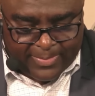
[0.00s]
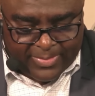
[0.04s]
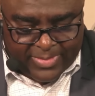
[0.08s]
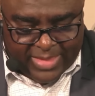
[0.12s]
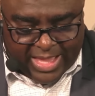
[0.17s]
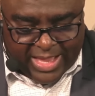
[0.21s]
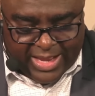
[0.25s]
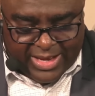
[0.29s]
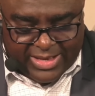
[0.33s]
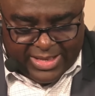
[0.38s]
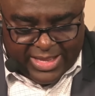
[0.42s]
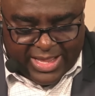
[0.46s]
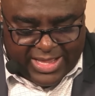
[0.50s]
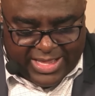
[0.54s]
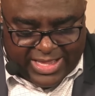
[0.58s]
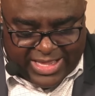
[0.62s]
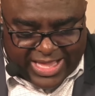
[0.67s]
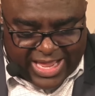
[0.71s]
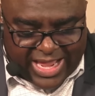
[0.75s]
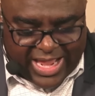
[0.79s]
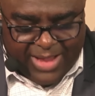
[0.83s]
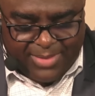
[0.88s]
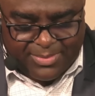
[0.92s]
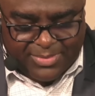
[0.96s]
And they
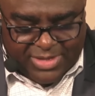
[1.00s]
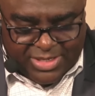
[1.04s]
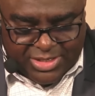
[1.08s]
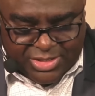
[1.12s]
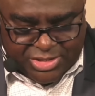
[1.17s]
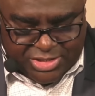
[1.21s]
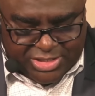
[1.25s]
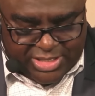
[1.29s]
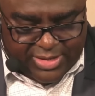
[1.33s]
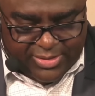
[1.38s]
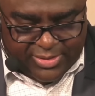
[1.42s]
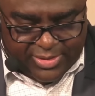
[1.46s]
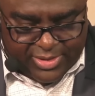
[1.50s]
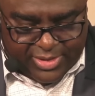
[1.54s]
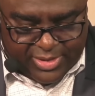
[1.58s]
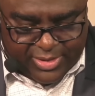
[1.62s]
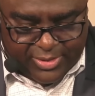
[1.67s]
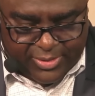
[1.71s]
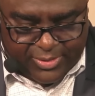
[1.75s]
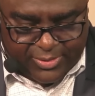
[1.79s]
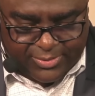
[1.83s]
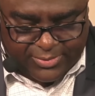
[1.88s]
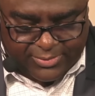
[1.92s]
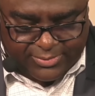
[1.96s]
came to
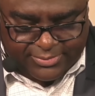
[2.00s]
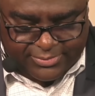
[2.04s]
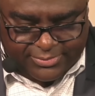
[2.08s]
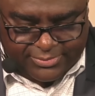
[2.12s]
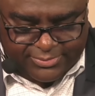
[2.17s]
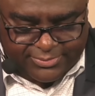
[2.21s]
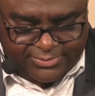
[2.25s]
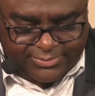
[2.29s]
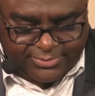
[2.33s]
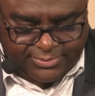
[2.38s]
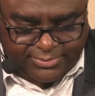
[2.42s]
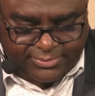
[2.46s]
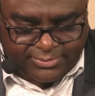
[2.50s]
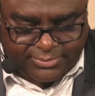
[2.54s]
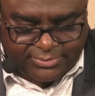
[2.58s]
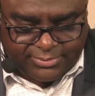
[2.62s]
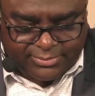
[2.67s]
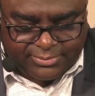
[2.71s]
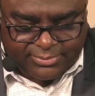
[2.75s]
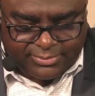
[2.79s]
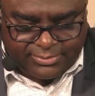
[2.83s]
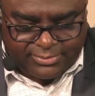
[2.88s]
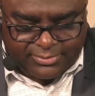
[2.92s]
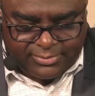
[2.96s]
Jericho.
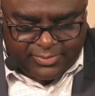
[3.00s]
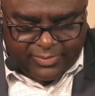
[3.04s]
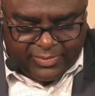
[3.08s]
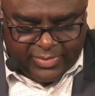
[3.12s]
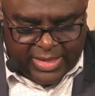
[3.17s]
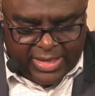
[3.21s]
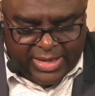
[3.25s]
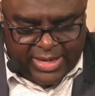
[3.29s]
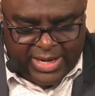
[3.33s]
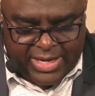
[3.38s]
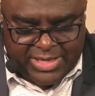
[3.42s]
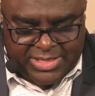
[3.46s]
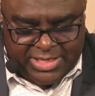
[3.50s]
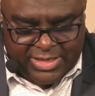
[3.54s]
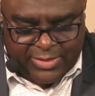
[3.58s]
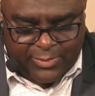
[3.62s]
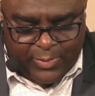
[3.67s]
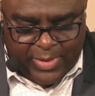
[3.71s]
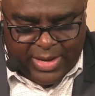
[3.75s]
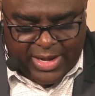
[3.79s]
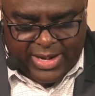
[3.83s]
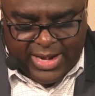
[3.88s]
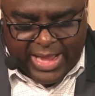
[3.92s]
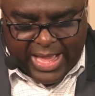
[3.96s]
And as he
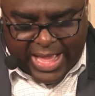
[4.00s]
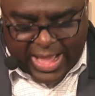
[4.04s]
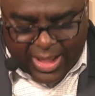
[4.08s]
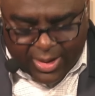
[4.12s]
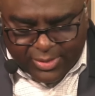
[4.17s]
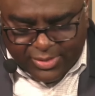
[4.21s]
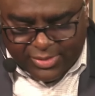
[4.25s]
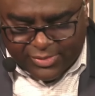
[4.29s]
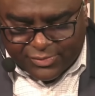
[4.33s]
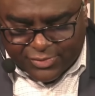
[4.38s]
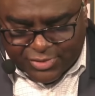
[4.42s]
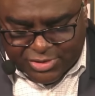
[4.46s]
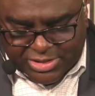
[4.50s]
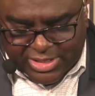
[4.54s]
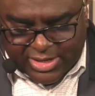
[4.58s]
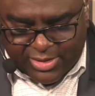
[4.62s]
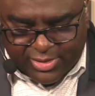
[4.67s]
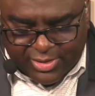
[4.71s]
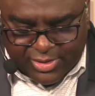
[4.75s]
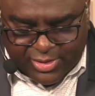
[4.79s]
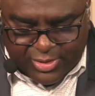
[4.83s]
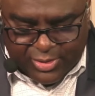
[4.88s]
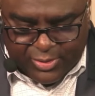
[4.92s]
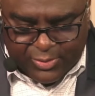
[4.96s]
went out of
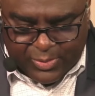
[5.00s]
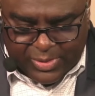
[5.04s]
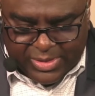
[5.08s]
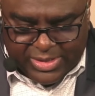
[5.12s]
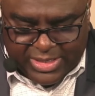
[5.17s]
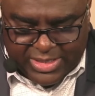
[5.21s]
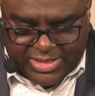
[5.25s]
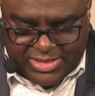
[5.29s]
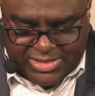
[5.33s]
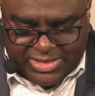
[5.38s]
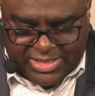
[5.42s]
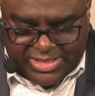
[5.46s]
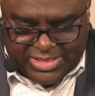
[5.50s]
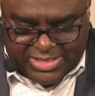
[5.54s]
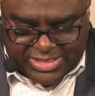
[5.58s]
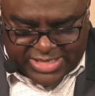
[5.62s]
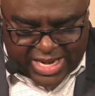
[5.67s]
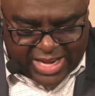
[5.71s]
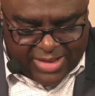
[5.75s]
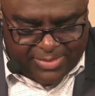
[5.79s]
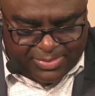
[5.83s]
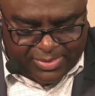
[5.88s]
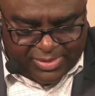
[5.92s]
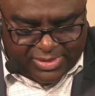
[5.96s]
Jericho with his
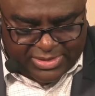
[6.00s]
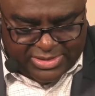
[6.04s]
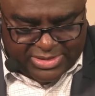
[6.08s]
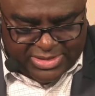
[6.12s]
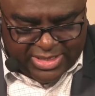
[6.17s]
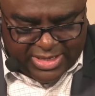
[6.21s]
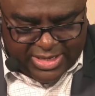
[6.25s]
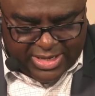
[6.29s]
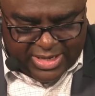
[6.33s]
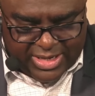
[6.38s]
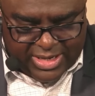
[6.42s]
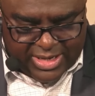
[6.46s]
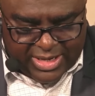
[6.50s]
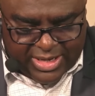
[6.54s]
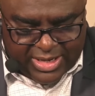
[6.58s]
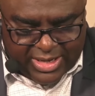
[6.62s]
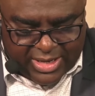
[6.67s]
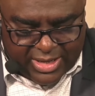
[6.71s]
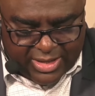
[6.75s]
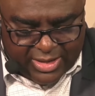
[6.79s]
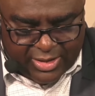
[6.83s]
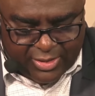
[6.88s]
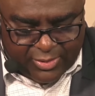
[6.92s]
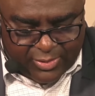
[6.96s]
disciples,
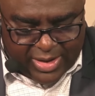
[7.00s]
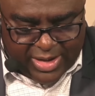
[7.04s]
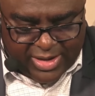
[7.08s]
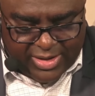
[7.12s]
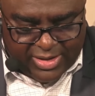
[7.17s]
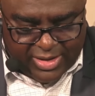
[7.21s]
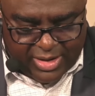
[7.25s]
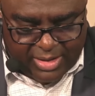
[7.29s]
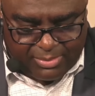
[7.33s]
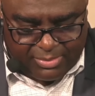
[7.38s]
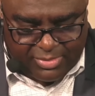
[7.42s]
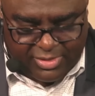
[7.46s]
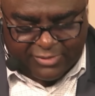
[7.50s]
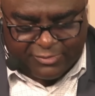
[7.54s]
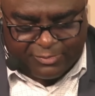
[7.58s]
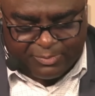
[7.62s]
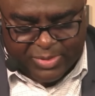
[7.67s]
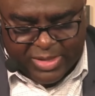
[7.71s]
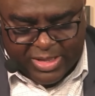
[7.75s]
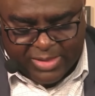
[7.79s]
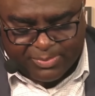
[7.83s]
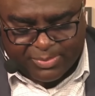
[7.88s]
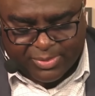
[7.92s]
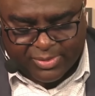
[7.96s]
a great number of
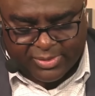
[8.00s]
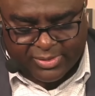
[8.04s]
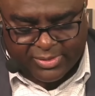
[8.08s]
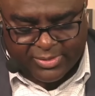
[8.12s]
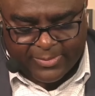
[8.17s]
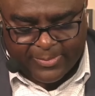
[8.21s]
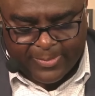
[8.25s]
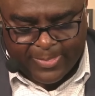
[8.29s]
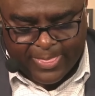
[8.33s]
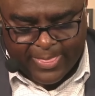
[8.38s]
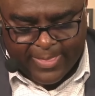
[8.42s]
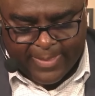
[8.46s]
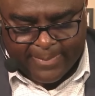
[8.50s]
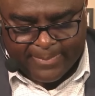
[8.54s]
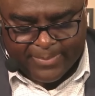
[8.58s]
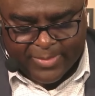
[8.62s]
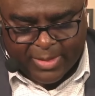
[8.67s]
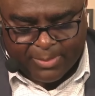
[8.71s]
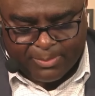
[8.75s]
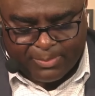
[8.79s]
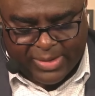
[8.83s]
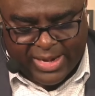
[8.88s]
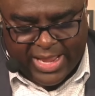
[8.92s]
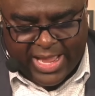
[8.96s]
people,
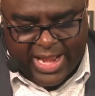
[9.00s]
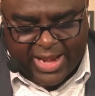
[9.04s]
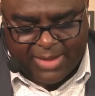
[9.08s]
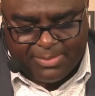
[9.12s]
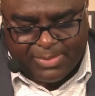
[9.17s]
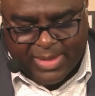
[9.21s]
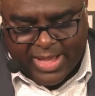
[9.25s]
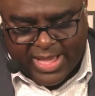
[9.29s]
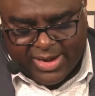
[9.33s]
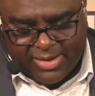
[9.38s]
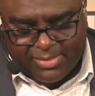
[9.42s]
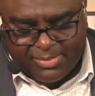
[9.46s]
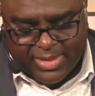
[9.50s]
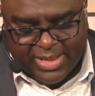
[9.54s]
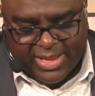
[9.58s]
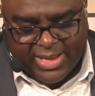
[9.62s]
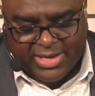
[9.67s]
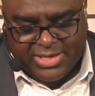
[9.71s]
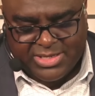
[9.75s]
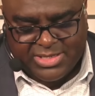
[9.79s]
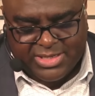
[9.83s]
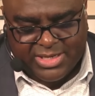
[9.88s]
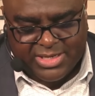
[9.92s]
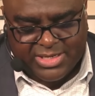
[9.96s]
blind
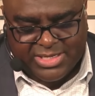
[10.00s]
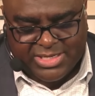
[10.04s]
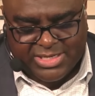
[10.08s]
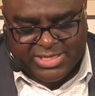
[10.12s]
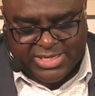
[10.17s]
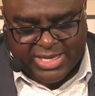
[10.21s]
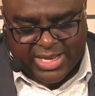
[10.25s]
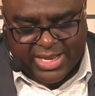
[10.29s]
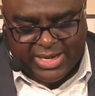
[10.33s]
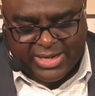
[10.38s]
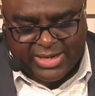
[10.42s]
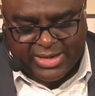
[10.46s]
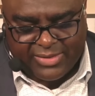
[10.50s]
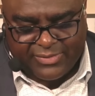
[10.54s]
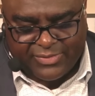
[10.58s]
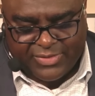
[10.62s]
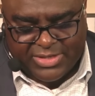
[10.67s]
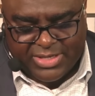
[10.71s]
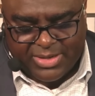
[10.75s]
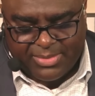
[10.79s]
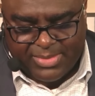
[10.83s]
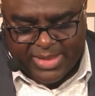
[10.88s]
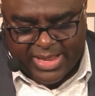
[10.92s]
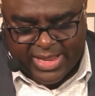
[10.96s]
Bartimaeus, the son of
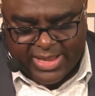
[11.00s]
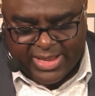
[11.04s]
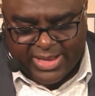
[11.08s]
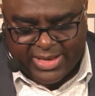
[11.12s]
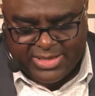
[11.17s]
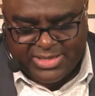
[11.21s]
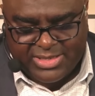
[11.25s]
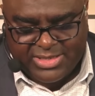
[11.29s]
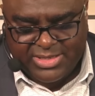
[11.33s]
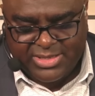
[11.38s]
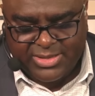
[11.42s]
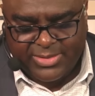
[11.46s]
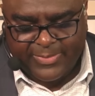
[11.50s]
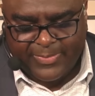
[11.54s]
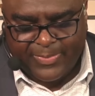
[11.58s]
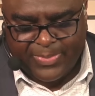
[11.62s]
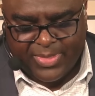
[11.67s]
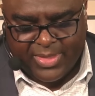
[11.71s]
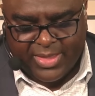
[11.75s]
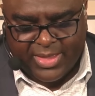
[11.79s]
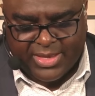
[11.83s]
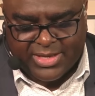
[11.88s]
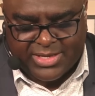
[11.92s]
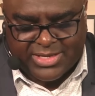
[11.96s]
Timaeus,
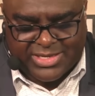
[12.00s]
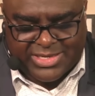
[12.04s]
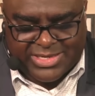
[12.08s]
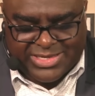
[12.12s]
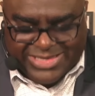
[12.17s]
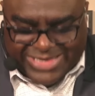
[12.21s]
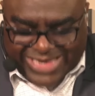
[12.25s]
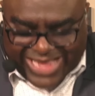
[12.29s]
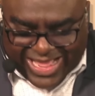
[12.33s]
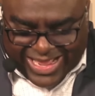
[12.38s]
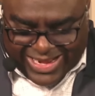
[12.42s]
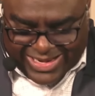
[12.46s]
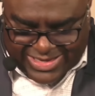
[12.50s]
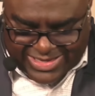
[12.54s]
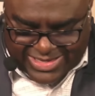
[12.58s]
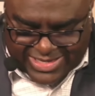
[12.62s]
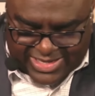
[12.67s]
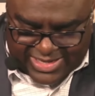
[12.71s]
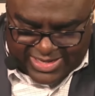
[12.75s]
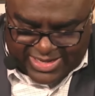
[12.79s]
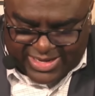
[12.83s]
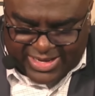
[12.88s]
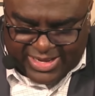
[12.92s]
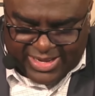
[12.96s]

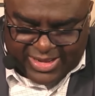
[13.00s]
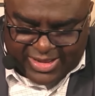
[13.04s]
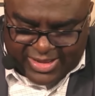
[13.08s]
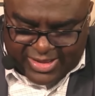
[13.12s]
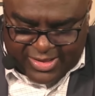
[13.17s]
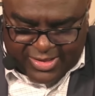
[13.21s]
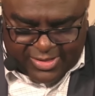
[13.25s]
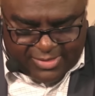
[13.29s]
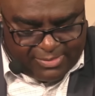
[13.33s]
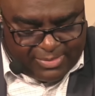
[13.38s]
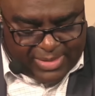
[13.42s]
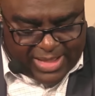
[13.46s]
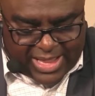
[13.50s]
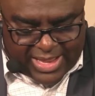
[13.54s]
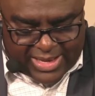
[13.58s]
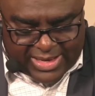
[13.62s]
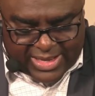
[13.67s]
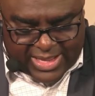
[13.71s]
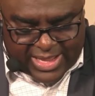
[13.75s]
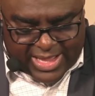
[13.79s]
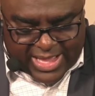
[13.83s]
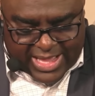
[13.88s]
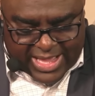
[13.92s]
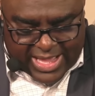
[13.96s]
sat by
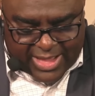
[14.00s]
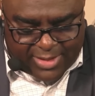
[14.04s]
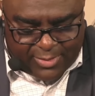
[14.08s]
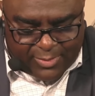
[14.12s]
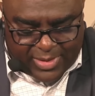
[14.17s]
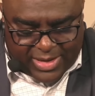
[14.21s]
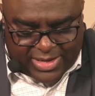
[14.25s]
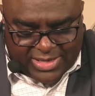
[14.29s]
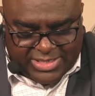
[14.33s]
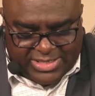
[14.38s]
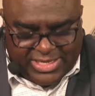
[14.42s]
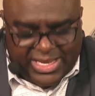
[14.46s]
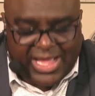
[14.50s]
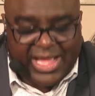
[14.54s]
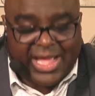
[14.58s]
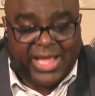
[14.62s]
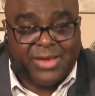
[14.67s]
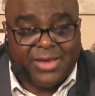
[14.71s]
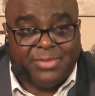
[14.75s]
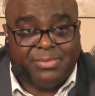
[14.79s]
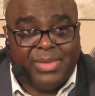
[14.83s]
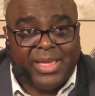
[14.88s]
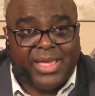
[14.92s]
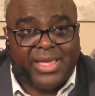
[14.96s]
the highway
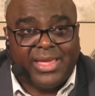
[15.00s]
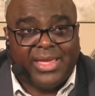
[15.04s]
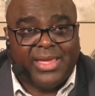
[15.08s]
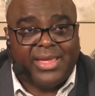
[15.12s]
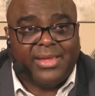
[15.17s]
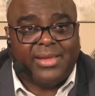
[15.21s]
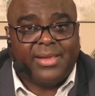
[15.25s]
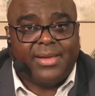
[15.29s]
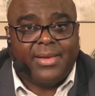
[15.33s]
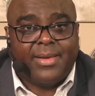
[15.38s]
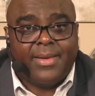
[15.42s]
side begging.